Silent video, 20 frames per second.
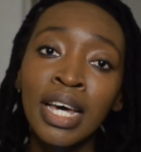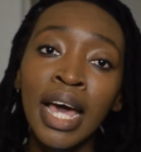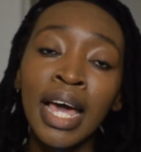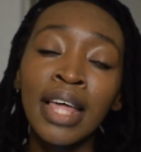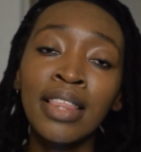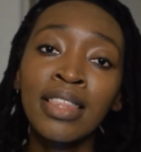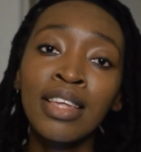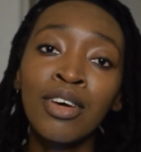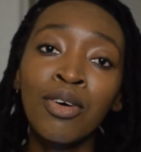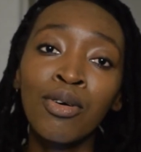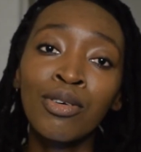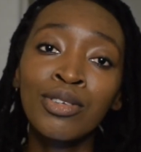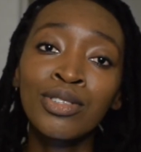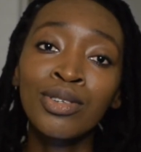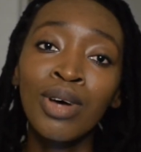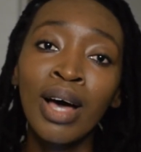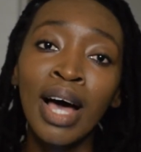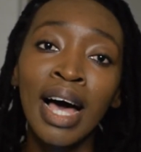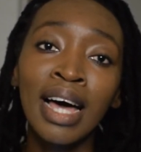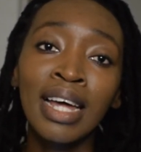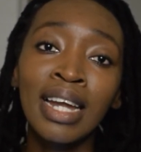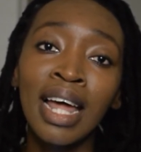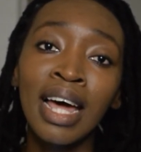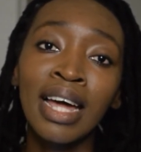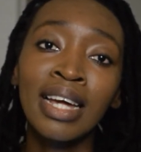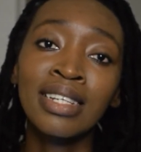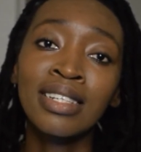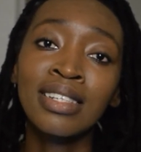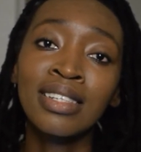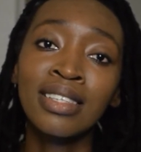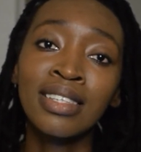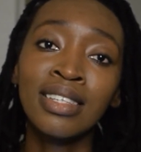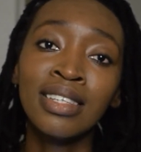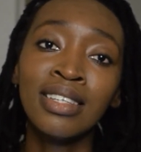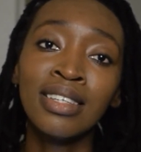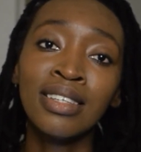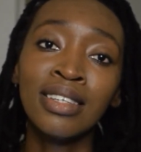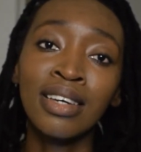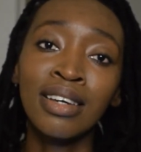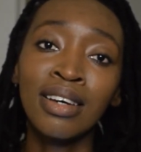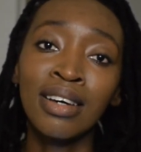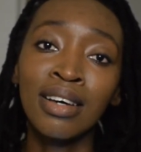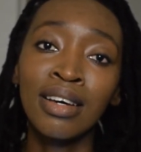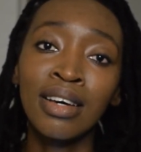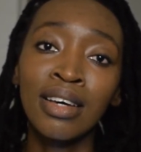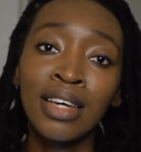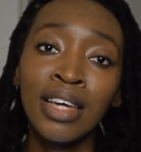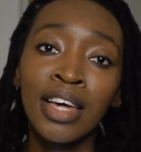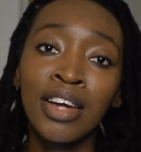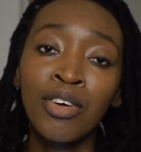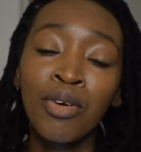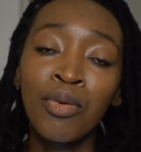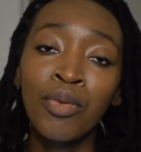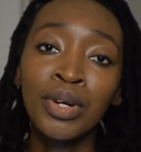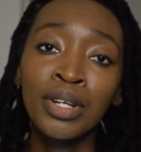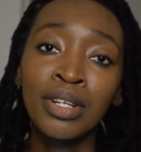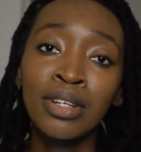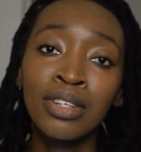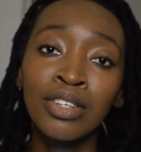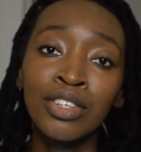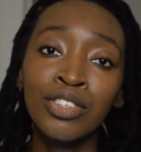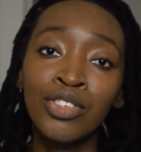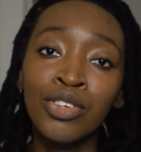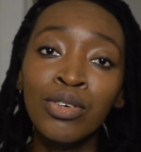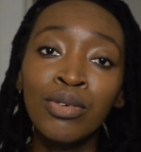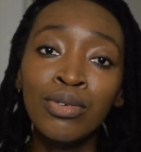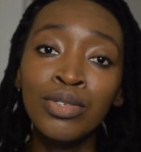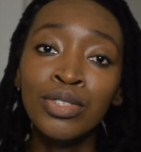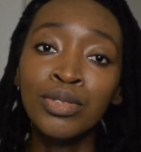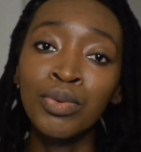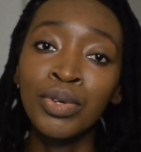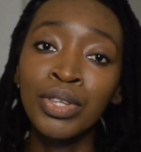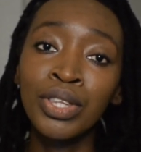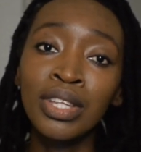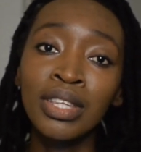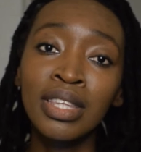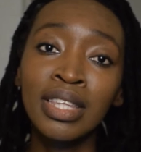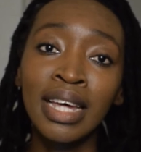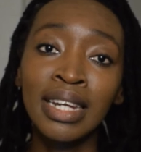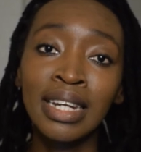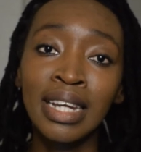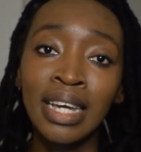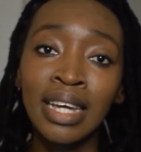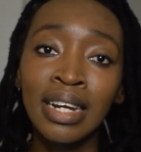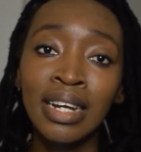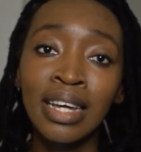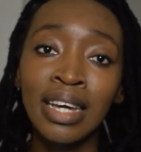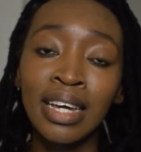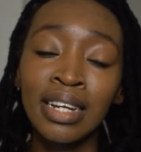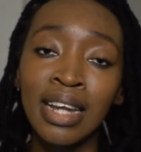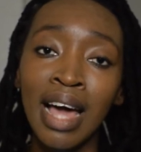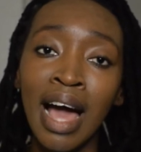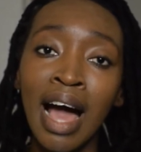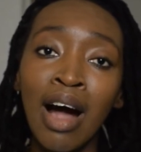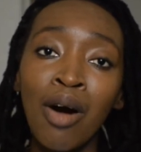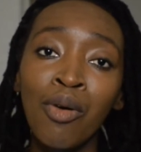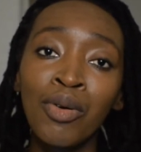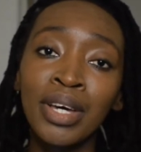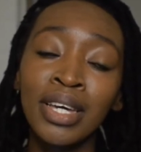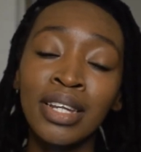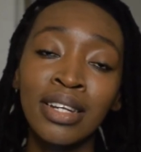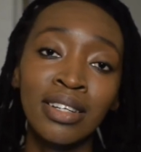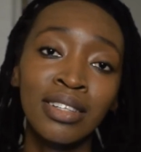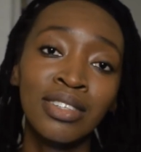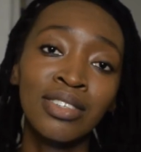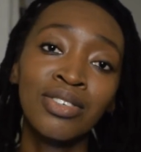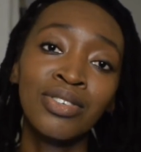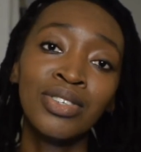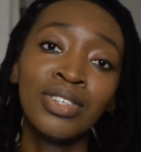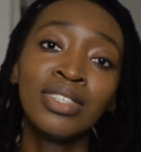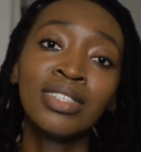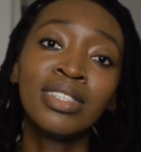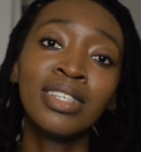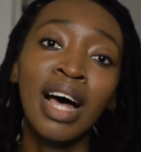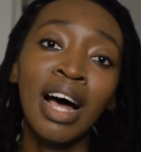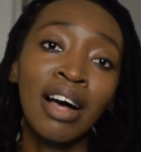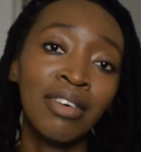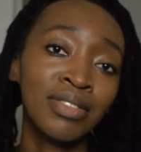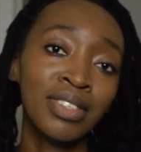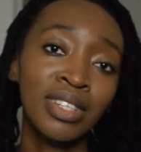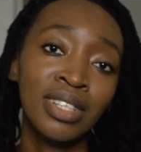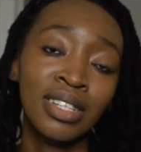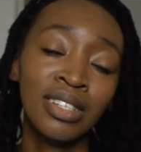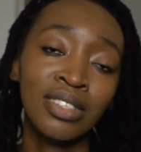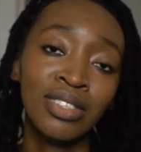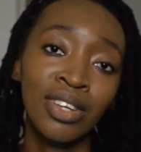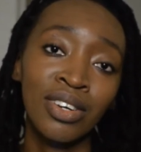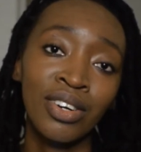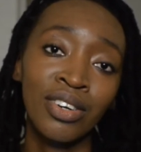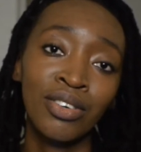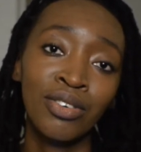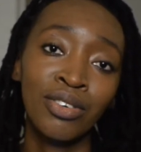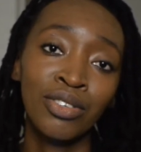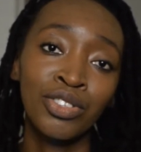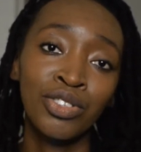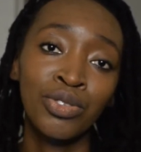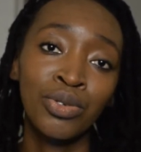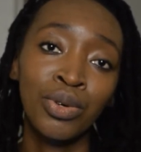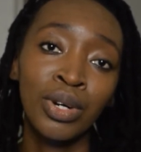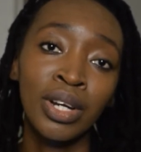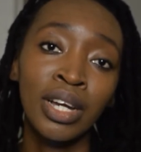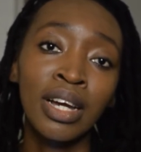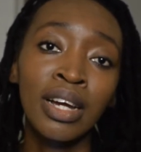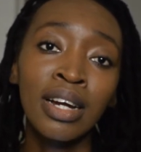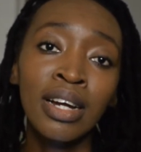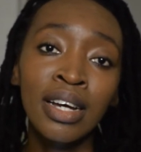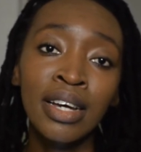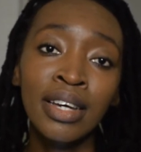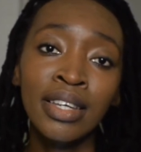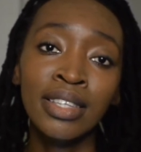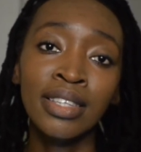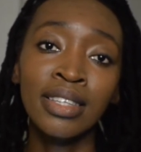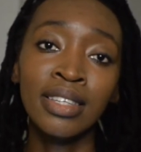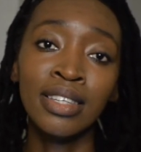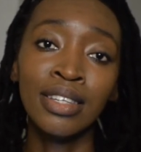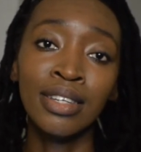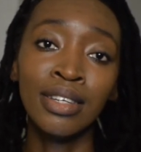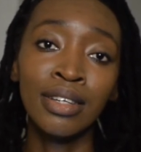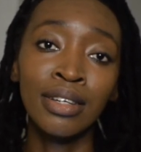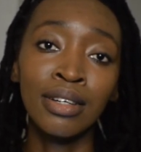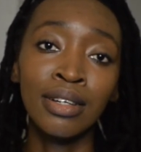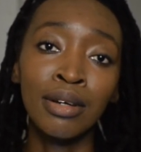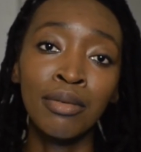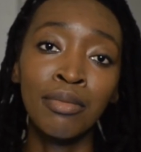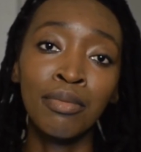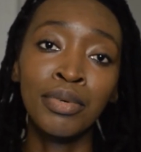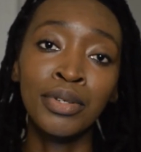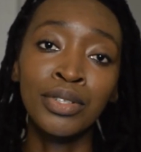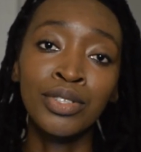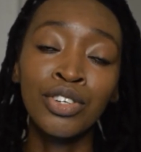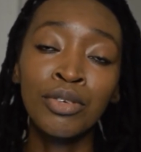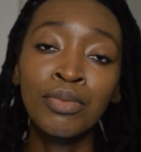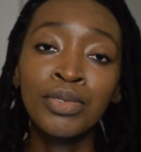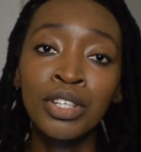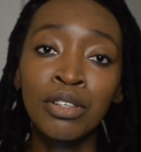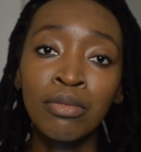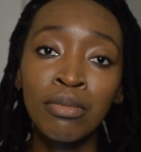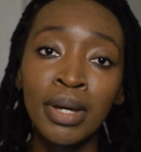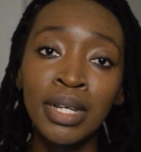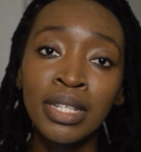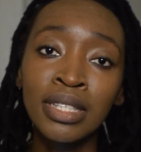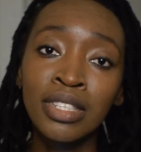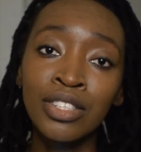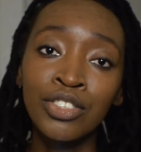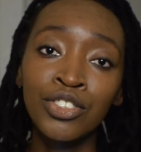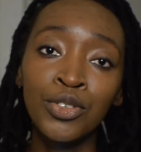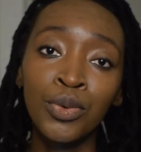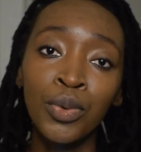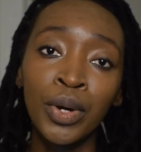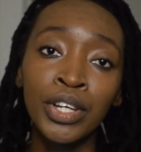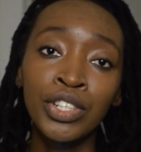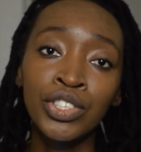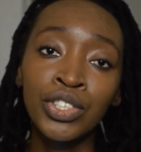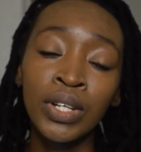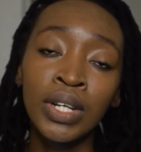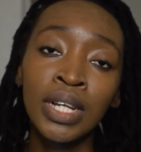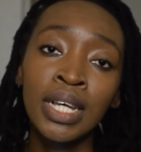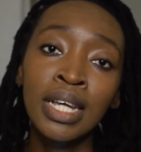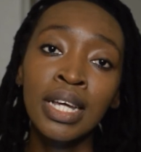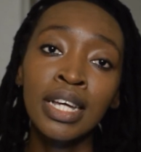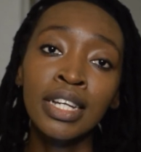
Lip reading: and they also highlight the heroin use within that area and how it increased after they started controlling the prescription meds situation.